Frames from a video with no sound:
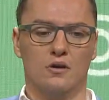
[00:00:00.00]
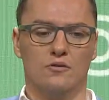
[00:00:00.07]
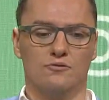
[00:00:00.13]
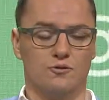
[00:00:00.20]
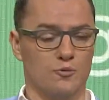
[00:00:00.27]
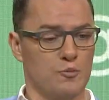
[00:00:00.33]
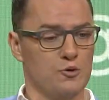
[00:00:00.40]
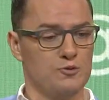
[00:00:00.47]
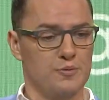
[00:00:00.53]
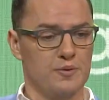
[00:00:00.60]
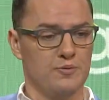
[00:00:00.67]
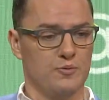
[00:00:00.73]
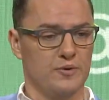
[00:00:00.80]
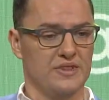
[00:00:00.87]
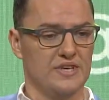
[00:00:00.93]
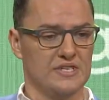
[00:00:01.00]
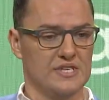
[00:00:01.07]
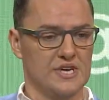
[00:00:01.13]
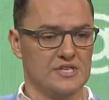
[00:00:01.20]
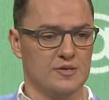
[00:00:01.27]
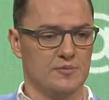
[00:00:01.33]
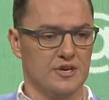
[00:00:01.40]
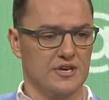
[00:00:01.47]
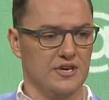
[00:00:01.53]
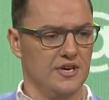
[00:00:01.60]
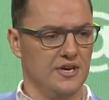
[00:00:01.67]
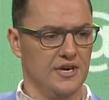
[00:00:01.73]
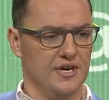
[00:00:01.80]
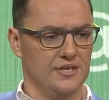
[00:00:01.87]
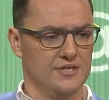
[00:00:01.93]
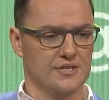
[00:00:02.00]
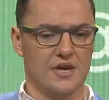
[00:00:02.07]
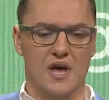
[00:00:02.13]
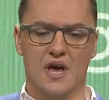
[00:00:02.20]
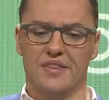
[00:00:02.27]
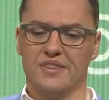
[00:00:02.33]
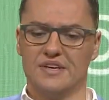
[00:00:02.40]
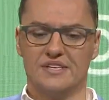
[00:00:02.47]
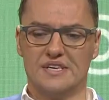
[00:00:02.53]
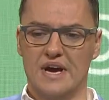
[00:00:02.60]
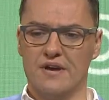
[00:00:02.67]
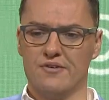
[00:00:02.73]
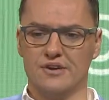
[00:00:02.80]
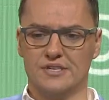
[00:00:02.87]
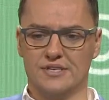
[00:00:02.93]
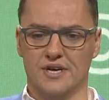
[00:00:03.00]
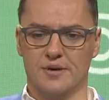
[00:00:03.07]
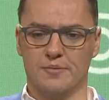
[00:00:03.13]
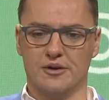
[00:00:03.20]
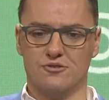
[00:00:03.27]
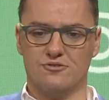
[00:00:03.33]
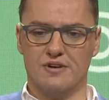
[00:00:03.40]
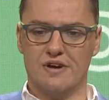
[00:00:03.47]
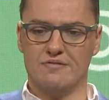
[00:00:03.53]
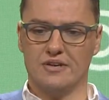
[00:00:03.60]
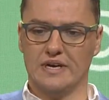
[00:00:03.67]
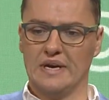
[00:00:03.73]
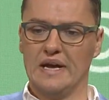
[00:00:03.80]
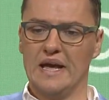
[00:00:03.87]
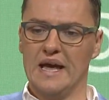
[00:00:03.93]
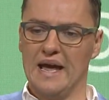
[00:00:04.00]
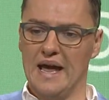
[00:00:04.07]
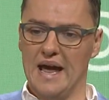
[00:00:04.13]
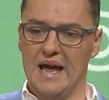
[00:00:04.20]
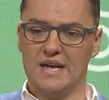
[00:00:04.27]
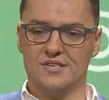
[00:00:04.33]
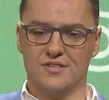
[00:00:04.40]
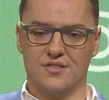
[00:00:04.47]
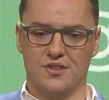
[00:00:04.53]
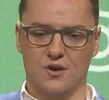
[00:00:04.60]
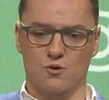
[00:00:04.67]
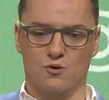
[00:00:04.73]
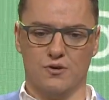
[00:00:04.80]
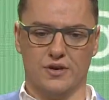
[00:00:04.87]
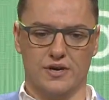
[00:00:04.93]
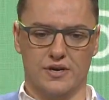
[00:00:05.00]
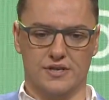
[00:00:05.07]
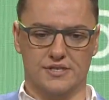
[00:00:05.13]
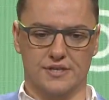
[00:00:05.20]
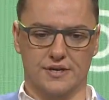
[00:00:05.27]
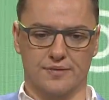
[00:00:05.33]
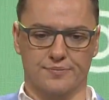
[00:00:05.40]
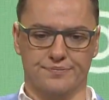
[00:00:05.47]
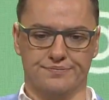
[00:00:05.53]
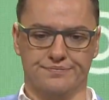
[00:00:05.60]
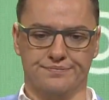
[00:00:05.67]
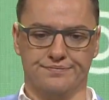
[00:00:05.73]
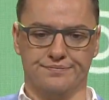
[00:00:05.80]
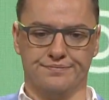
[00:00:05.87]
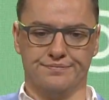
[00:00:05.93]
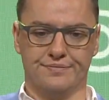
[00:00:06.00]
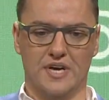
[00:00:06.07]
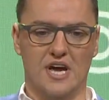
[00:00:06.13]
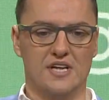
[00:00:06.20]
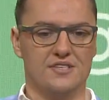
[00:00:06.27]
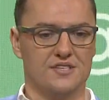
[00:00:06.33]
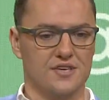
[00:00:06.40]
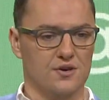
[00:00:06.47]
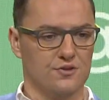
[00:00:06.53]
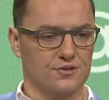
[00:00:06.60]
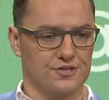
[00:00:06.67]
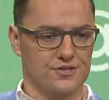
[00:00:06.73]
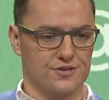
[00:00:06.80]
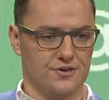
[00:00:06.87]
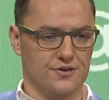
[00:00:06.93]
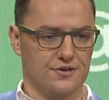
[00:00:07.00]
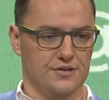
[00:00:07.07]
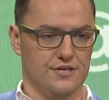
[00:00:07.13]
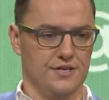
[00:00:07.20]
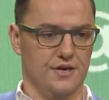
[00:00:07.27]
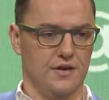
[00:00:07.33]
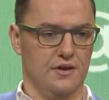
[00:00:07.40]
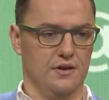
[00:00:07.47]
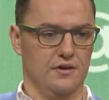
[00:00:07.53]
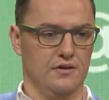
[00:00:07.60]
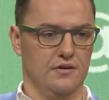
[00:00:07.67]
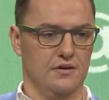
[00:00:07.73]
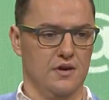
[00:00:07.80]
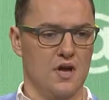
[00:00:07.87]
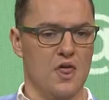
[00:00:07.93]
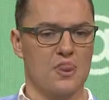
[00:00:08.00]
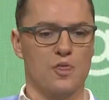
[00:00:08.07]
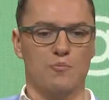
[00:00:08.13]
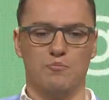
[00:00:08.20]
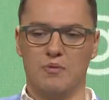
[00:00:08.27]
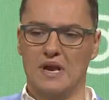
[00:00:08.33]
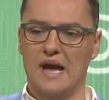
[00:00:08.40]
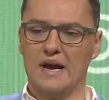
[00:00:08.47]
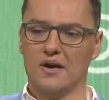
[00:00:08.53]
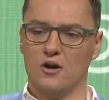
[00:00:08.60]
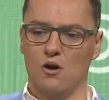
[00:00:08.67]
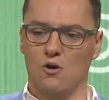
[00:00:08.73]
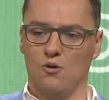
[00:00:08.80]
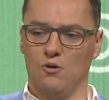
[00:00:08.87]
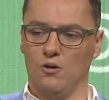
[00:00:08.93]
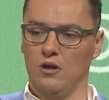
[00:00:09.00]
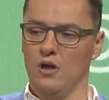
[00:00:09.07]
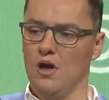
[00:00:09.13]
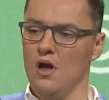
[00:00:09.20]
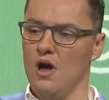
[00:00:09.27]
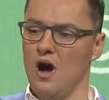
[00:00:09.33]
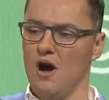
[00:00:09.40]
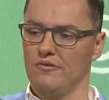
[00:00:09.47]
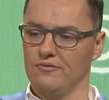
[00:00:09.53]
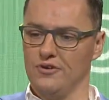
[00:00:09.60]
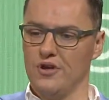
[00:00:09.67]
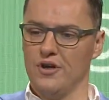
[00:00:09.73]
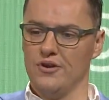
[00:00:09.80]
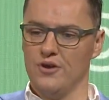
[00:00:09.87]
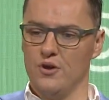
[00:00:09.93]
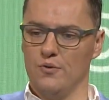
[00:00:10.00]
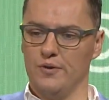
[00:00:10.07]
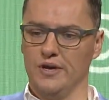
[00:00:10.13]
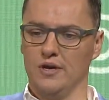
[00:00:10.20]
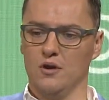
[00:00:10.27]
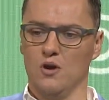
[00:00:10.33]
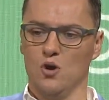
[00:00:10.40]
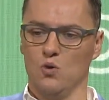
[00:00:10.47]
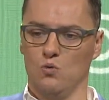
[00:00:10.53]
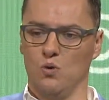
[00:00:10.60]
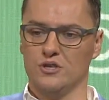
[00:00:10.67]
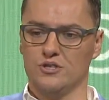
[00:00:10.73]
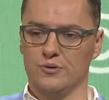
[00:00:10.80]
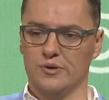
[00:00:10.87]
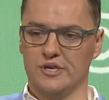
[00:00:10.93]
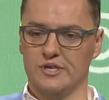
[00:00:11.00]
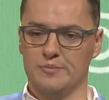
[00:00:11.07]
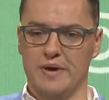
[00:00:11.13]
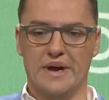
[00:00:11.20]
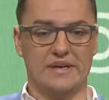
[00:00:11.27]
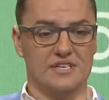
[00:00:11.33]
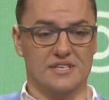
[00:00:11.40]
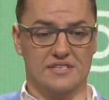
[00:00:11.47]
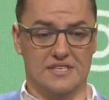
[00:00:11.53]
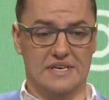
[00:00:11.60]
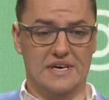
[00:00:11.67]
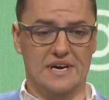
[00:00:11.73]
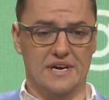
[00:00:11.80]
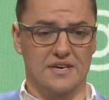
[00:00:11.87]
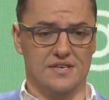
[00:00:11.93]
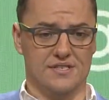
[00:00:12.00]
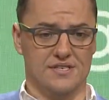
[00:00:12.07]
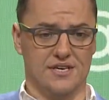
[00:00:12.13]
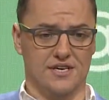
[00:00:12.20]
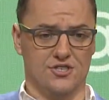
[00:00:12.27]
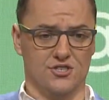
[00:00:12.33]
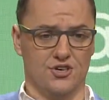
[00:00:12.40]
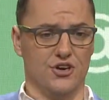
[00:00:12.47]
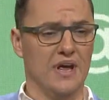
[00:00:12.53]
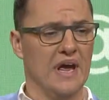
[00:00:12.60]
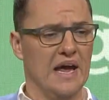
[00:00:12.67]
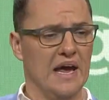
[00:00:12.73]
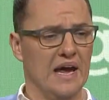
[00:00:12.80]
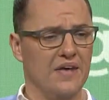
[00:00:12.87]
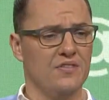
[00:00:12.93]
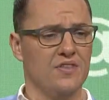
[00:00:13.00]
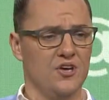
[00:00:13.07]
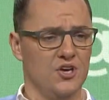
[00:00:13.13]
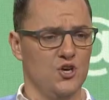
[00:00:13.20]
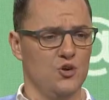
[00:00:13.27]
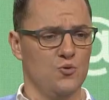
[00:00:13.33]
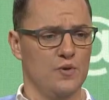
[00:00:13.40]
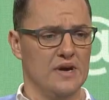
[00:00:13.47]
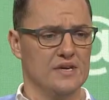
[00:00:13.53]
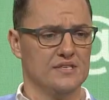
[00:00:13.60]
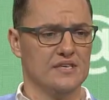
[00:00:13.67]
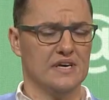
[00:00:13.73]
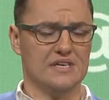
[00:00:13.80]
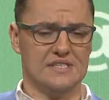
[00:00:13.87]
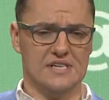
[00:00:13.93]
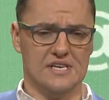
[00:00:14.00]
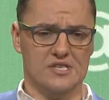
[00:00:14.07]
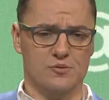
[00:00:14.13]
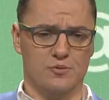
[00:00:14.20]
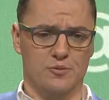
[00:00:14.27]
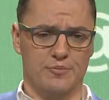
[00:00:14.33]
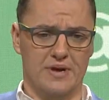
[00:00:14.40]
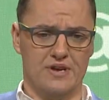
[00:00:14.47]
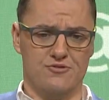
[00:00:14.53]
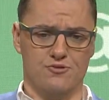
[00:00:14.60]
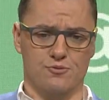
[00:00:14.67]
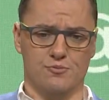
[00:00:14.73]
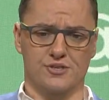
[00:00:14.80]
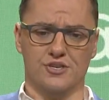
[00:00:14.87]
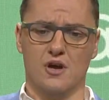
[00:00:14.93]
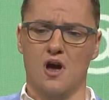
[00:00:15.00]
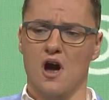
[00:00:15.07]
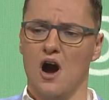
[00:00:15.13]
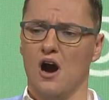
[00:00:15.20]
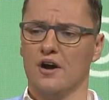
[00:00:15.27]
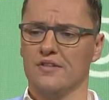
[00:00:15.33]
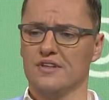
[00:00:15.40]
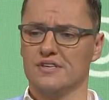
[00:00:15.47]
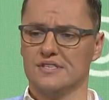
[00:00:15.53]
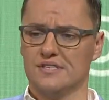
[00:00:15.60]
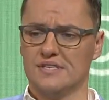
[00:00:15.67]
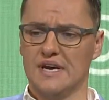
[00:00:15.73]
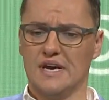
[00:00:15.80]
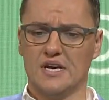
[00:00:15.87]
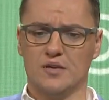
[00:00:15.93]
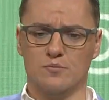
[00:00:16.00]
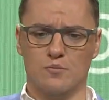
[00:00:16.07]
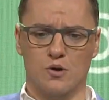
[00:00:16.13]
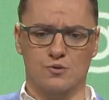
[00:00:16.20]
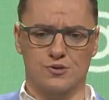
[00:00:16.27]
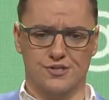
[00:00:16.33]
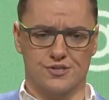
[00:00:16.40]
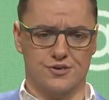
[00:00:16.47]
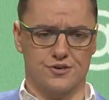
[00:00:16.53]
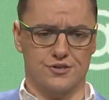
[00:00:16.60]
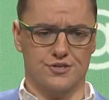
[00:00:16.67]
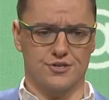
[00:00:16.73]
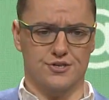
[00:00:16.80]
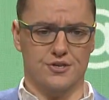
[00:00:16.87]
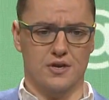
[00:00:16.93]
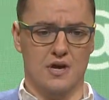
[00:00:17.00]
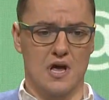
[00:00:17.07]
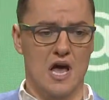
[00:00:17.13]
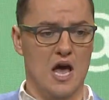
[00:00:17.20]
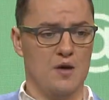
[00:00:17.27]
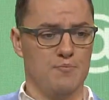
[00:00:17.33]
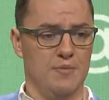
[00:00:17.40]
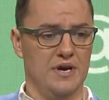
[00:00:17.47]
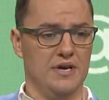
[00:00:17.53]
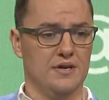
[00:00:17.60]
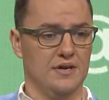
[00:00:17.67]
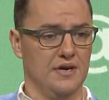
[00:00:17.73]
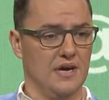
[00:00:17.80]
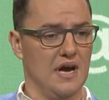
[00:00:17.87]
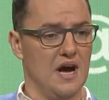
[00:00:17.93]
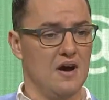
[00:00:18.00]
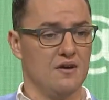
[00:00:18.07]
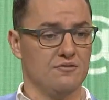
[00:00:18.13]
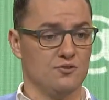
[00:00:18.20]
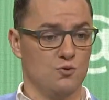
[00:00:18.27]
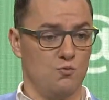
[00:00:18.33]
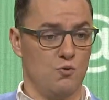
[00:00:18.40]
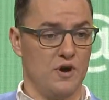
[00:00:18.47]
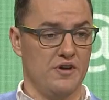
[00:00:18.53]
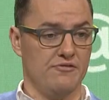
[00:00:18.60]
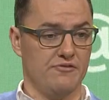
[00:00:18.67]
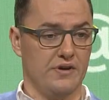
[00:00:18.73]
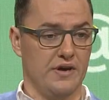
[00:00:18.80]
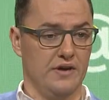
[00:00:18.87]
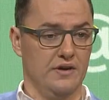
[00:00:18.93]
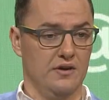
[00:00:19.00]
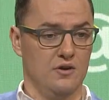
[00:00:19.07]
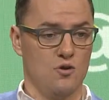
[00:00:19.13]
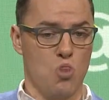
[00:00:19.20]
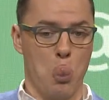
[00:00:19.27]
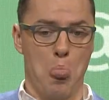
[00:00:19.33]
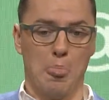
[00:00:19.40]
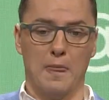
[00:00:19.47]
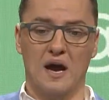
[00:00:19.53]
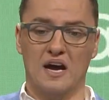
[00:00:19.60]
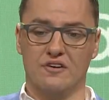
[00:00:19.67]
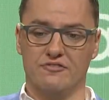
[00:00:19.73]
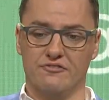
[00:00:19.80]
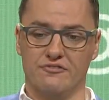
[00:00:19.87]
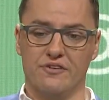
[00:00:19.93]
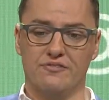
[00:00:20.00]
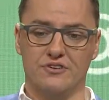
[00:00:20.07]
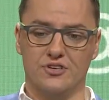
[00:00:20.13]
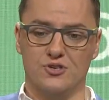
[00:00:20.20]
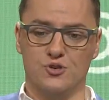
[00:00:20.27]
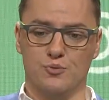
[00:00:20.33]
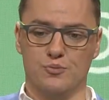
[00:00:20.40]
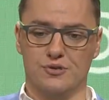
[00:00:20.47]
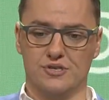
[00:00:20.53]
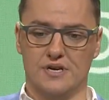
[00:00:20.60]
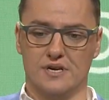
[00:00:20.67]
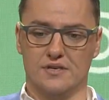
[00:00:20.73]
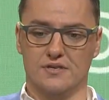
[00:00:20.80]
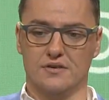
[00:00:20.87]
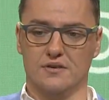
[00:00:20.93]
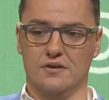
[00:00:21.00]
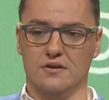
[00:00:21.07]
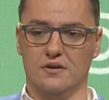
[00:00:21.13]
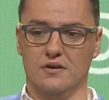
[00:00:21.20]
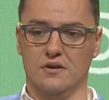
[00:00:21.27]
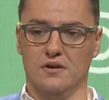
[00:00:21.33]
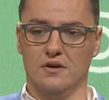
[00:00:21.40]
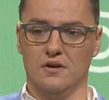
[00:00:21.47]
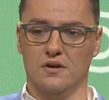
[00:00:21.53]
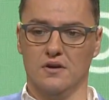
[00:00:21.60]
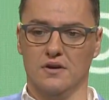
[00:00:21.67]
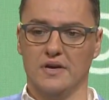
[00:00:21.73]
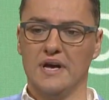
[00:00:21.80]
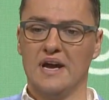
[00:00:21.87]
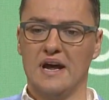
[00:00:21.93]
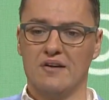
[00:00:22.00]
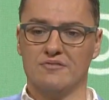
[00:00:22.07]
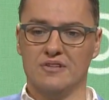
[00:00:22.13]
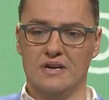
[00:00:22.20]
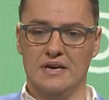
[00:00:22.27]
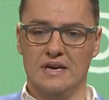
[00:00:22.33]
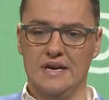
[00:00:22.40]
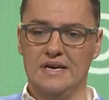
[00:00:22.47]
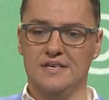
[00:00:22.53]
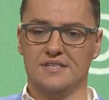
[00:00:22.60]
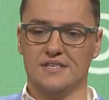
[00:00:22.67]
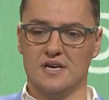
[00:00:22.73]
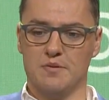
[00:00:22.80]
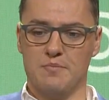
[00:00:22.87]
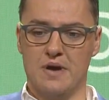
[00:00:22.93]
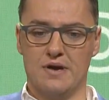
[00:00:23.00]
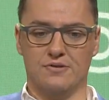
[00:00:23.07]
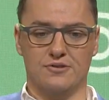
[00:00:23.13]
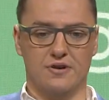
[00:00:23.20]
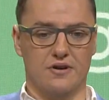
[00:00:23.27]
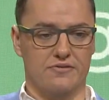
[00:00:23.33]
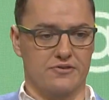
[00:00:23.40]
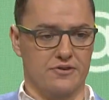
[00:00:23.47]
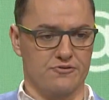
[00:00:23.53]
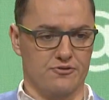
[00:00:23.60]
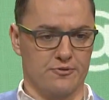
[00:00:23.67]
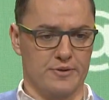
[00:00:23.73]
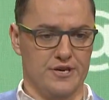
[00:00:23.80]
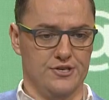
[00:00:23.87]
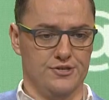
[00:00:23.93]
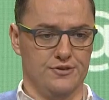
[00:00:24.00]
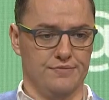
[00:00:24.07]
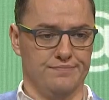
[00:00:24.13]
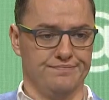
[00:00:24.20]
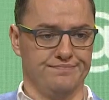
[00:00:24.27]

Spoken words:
For most people with accessibility needs, the scariest thing about traveling isn't the organizing, it's the uncertainty, the black hole of not knowing what to expect. It's a key distinction. In the US, accessible bedrooms are the second most searched amenity after Wi-Fi at 52%, yet have the least amount of information.